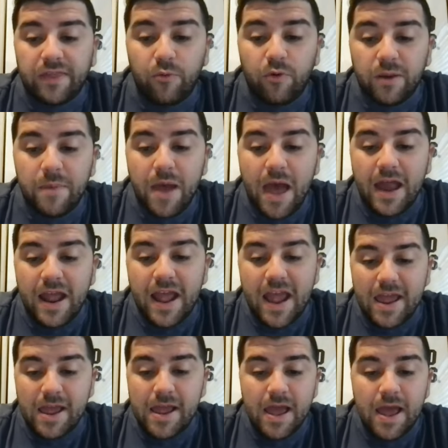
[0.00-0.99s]
They want him at
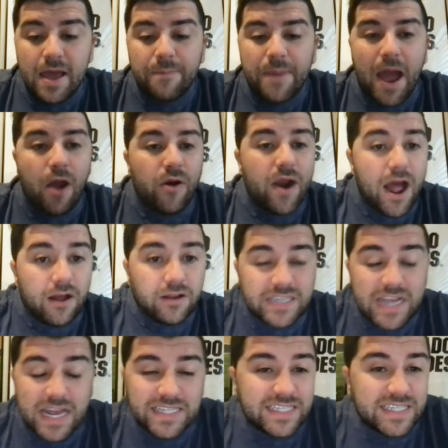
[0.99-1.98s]
a
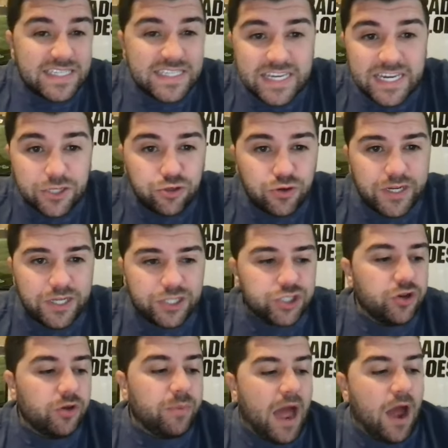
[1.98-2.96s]
powerhouse SEC
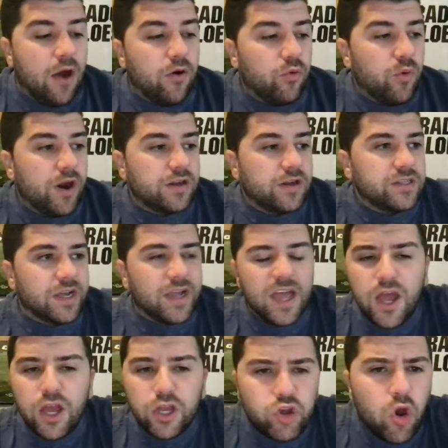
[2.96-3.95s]
traditional power where it's like,
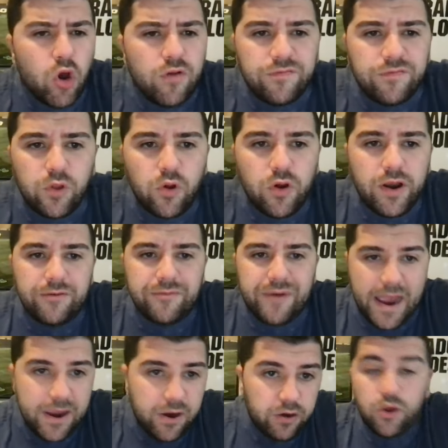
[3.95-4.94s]
go to Florida,
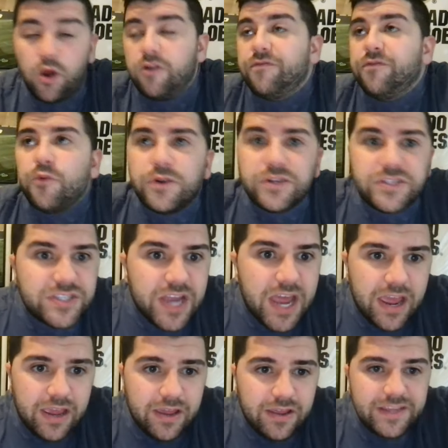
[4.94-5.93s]
right? Or go to Florida
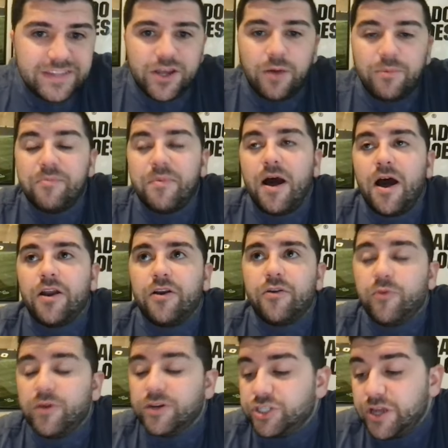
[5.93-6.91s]
State, his alma
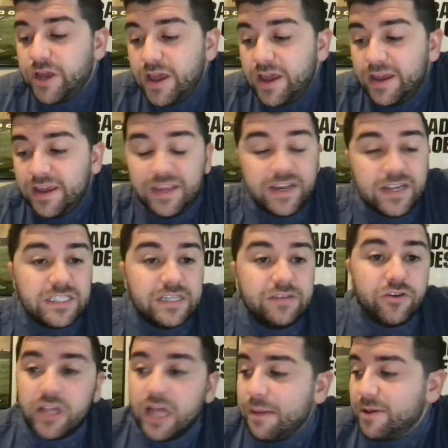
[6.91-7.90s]
mater, which he doesn't
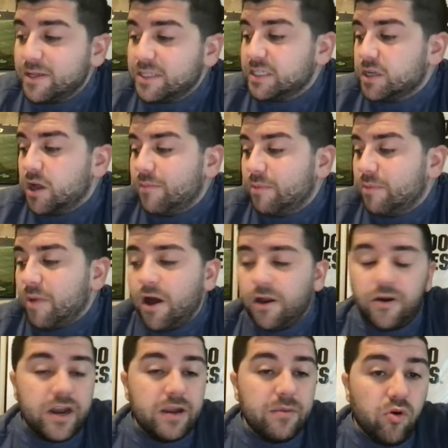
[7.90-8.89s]
even claim as his alma
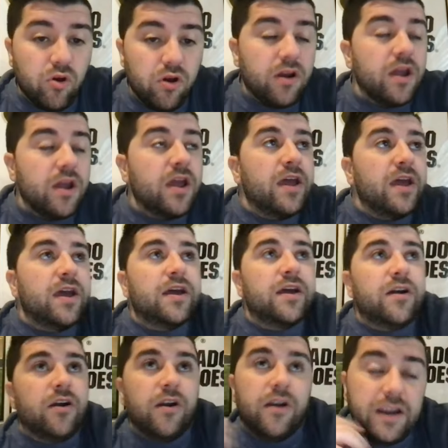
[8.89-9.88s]
mater anymore.
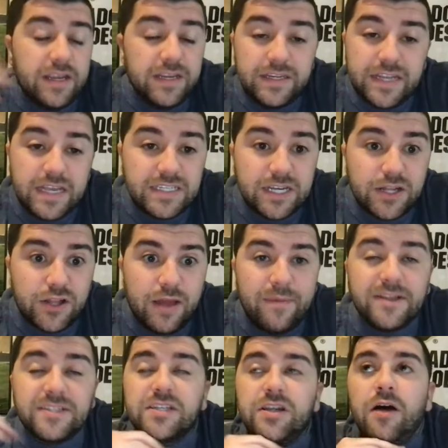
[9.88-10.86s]
Or he doesn't
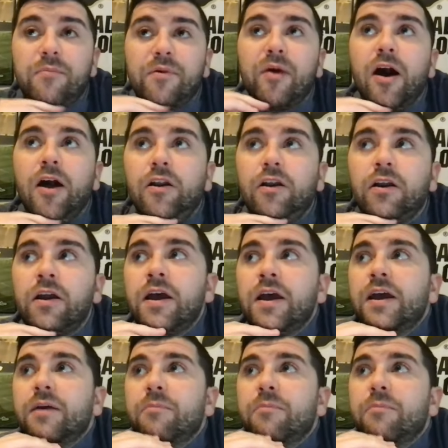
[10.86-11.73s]
claim as his alma mater.